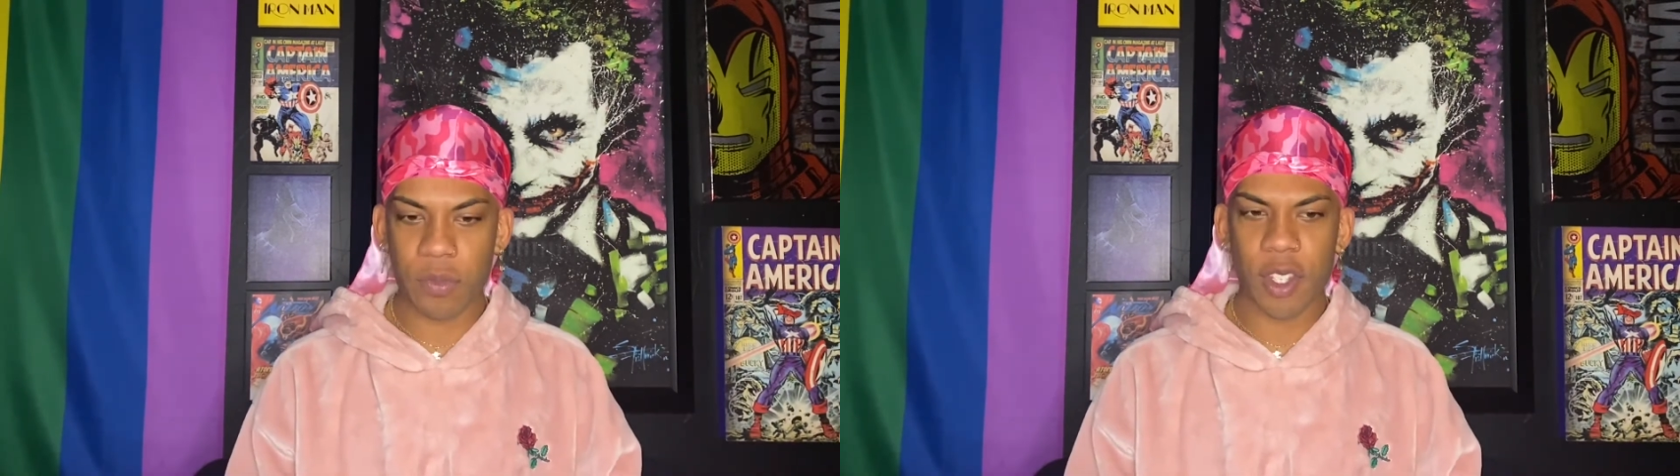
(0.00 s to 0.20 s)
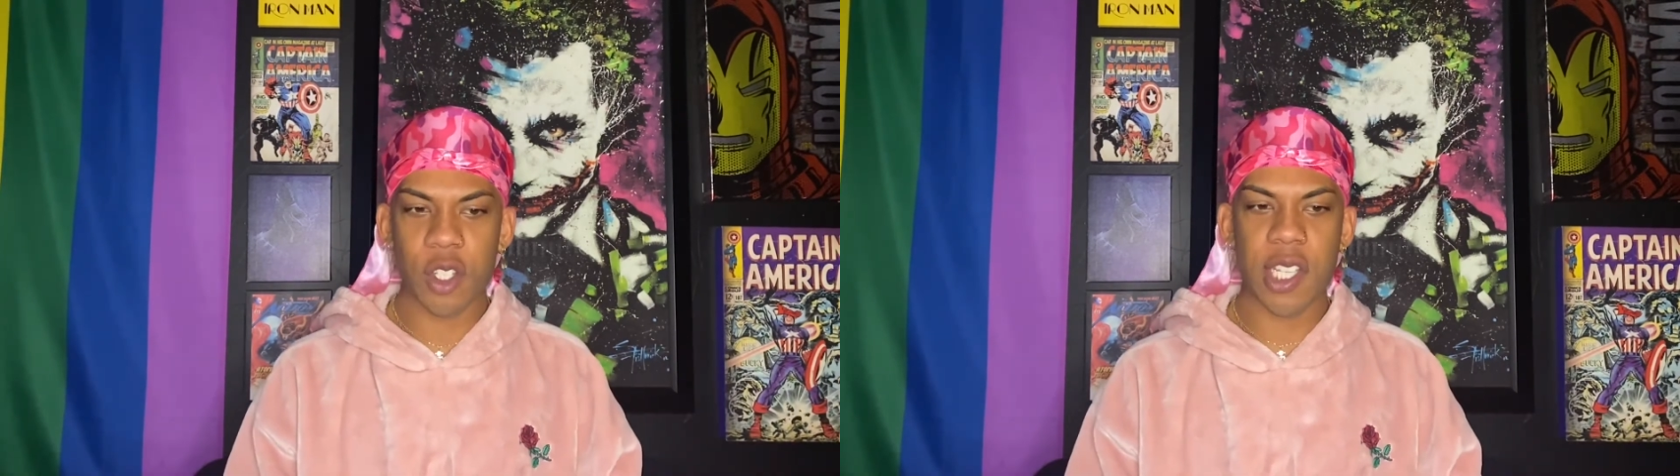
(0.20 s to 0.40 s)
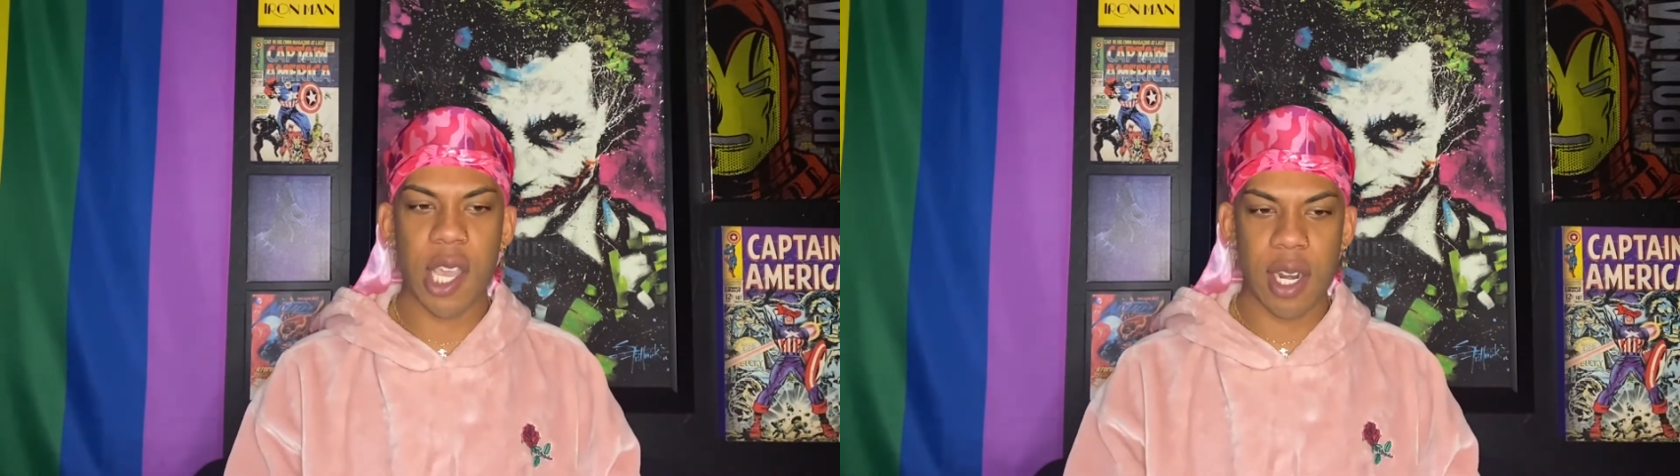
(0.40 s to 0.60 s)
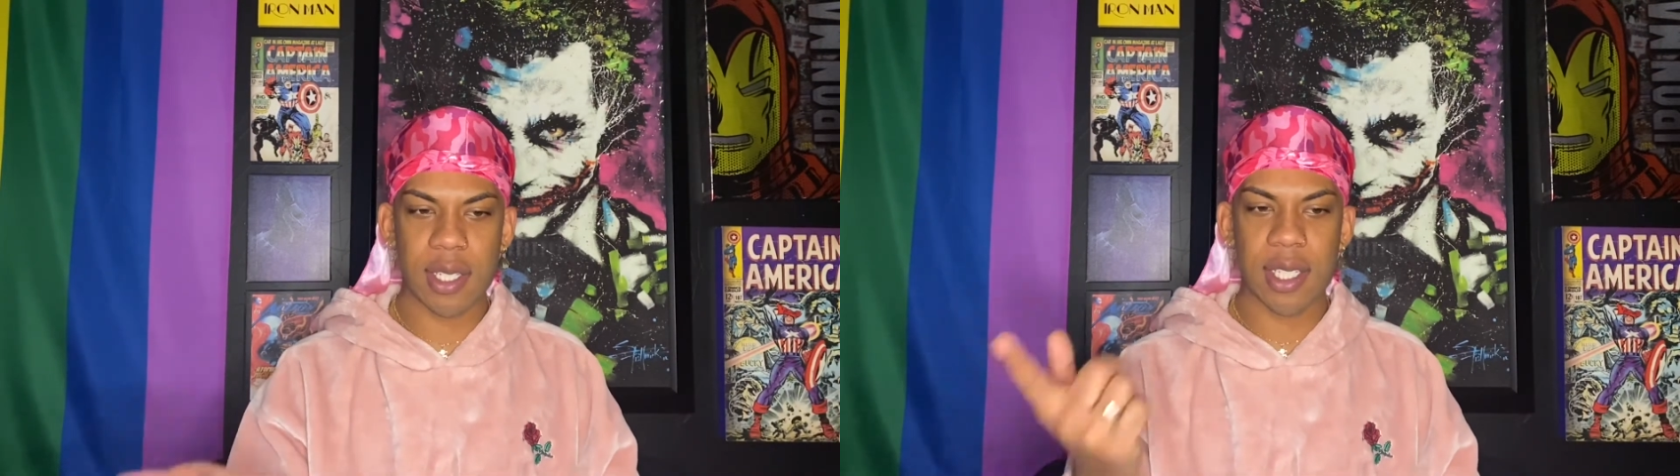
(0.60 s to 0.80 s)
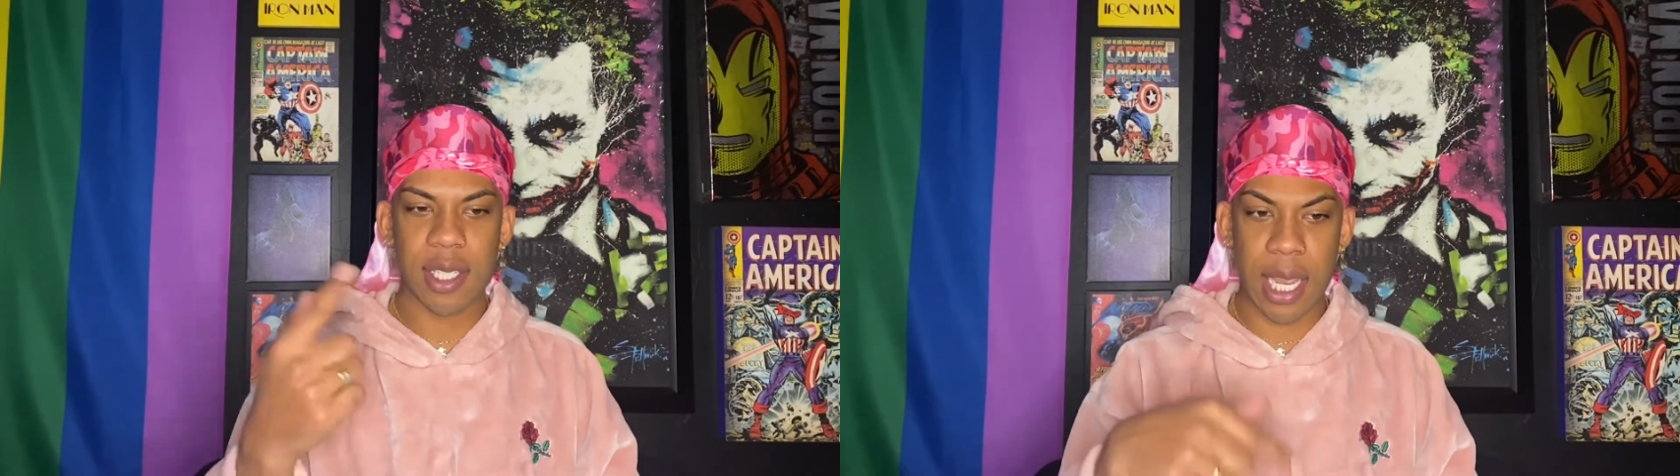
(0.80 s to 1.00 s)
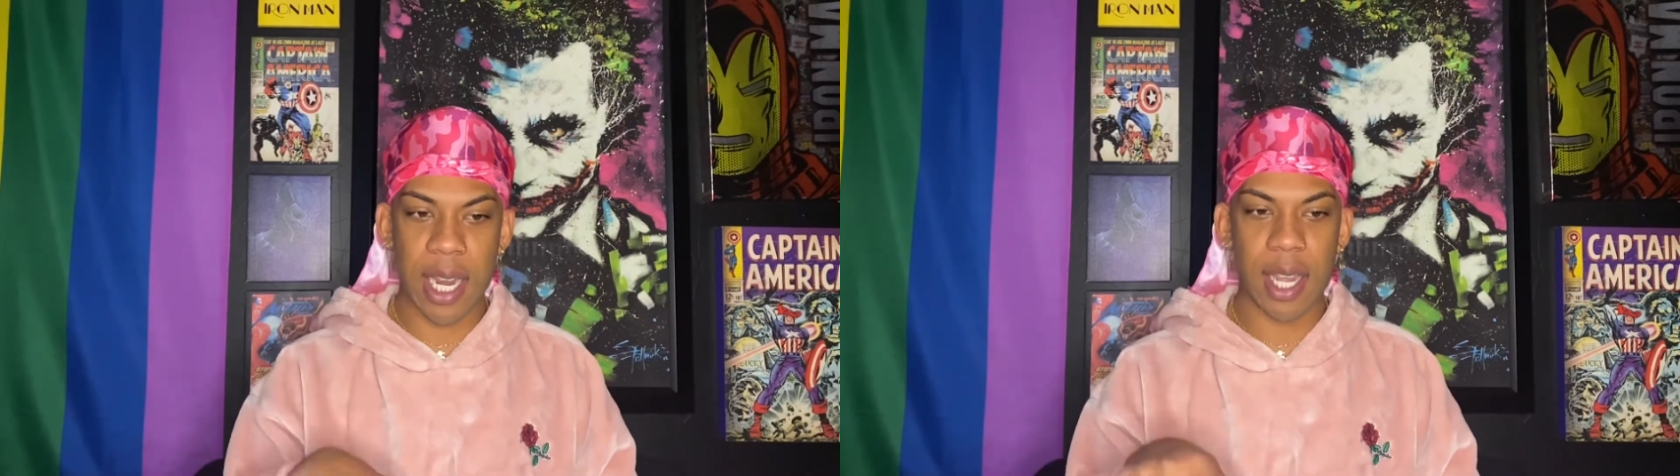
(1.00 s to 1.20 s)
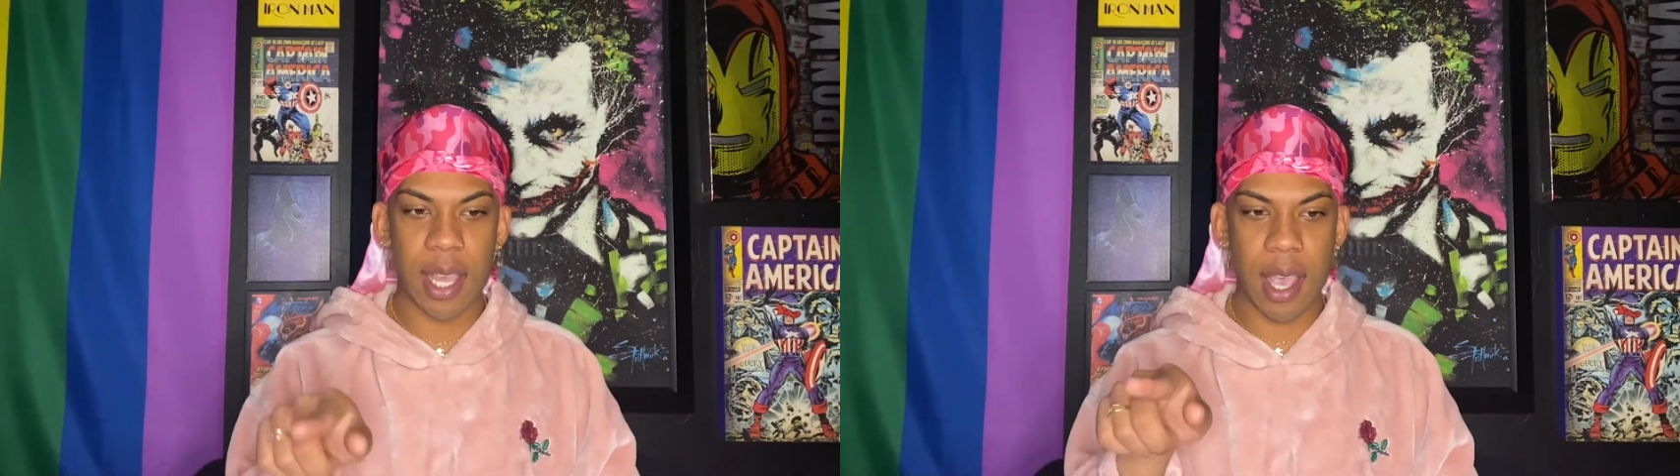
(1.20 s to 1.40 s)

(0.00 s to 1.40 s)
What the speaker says: She decided to date